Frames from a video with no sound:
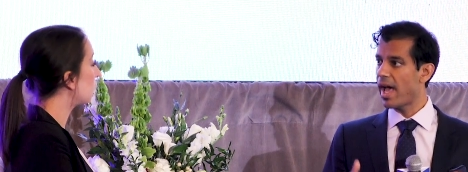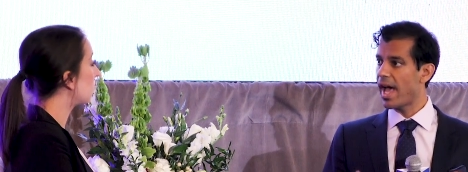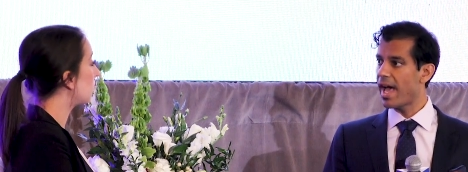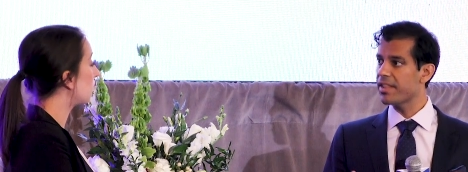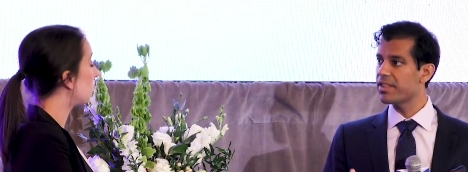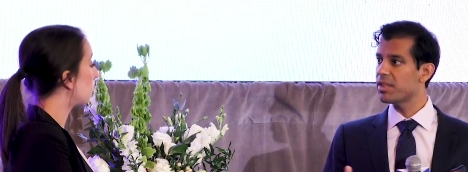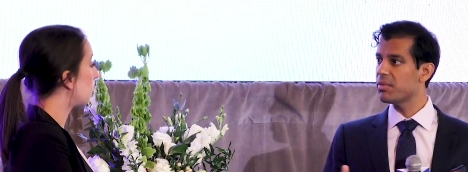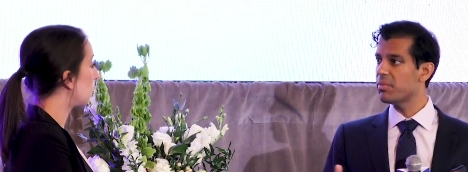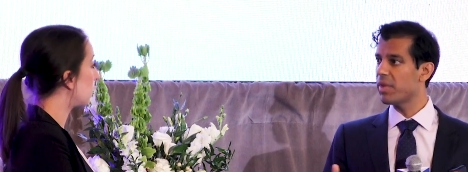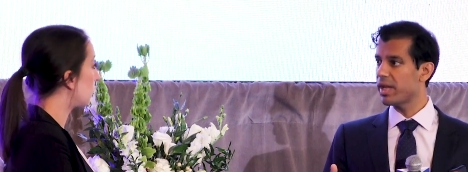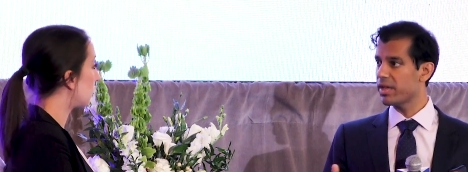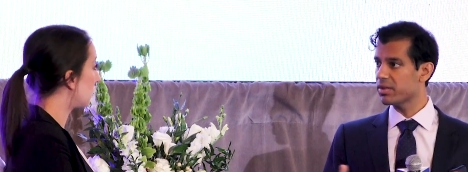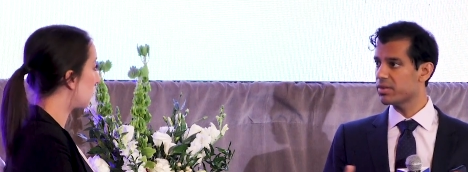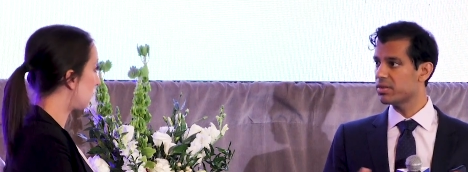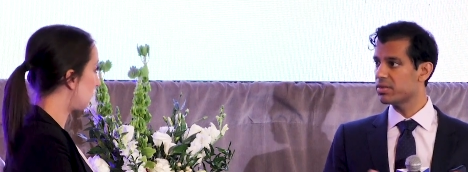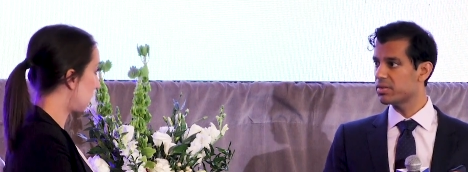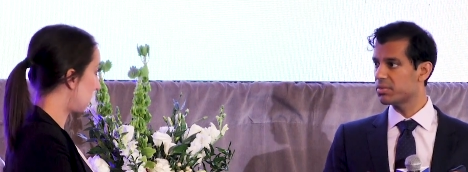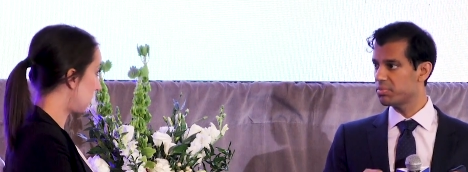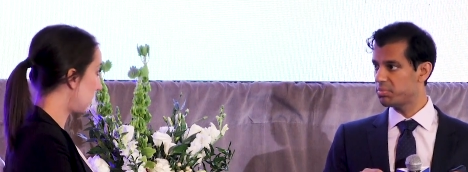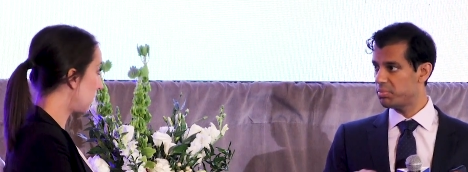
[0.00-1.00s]
Speaker 1: at the
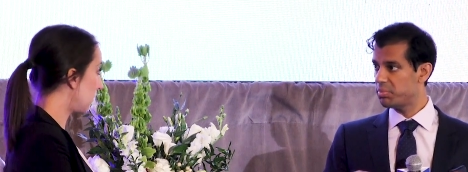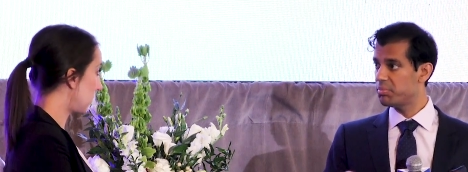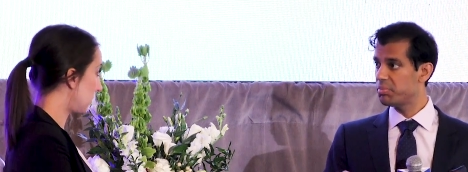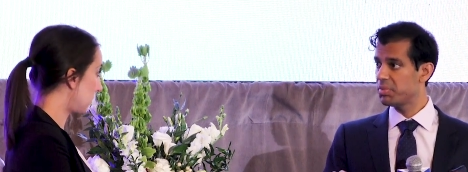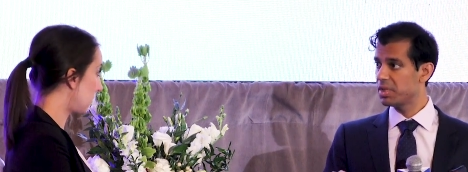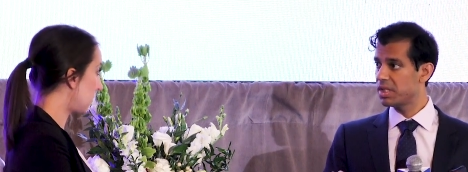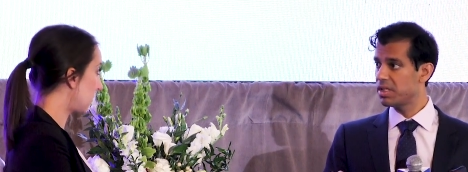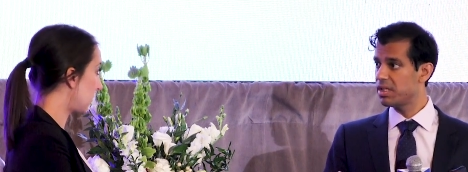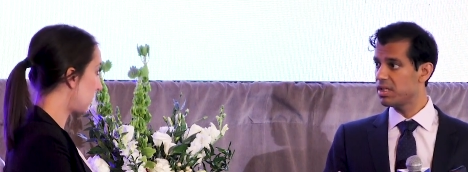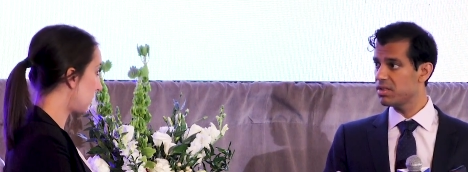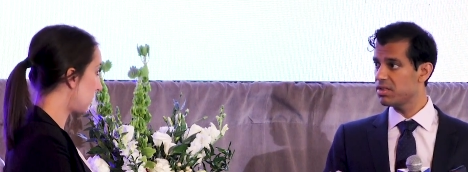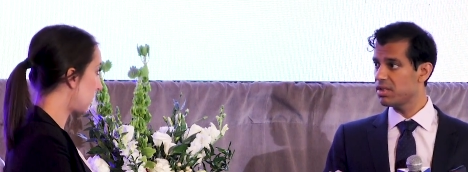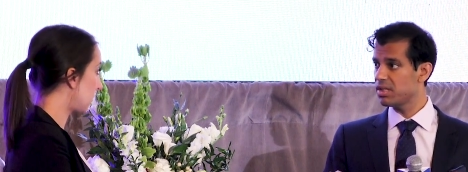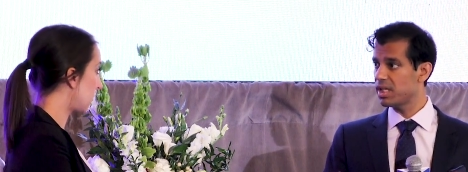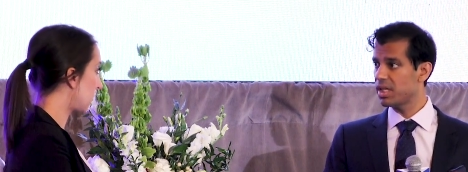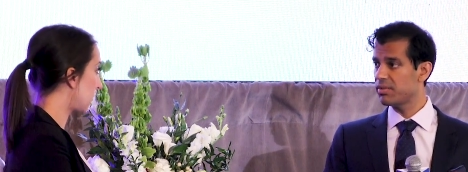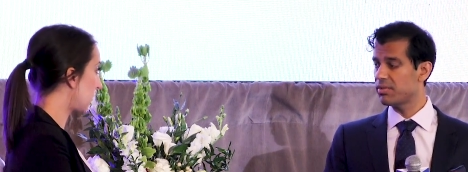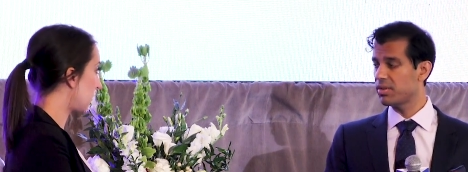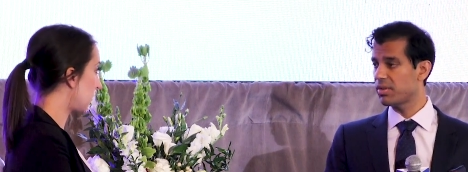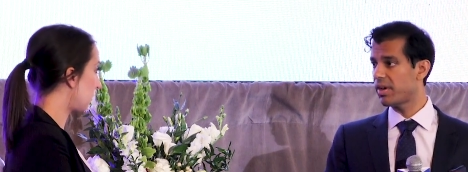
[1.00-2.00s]
medical
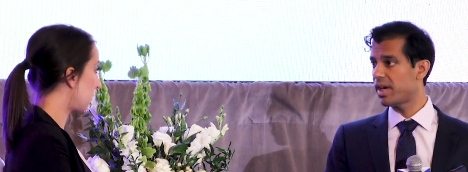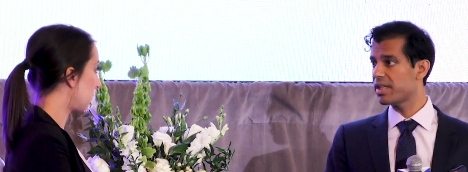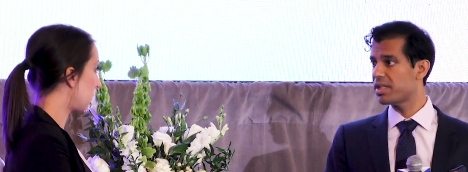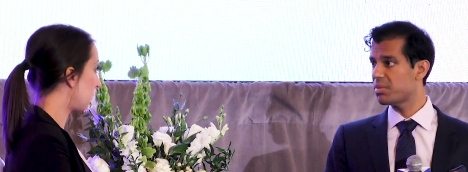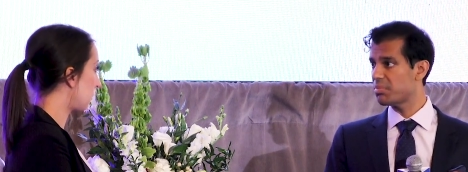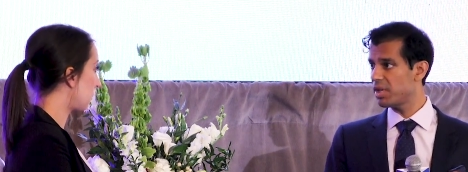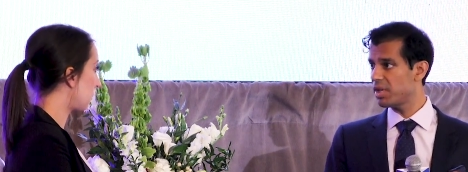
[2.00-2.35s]
condition level or at